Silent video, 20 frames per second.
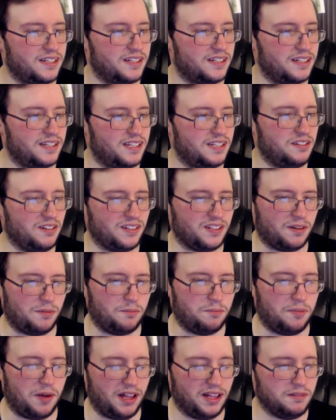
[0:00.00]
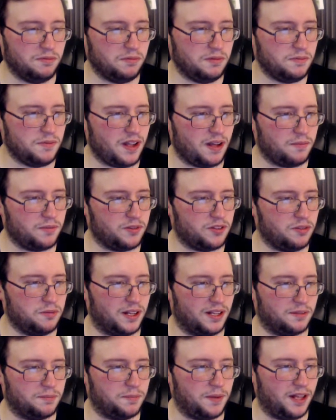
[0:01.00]
he directed a Bollywood movie? I'm assuming
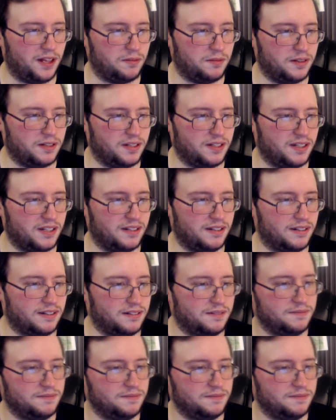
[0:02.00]
that's Bollywood. I don't know.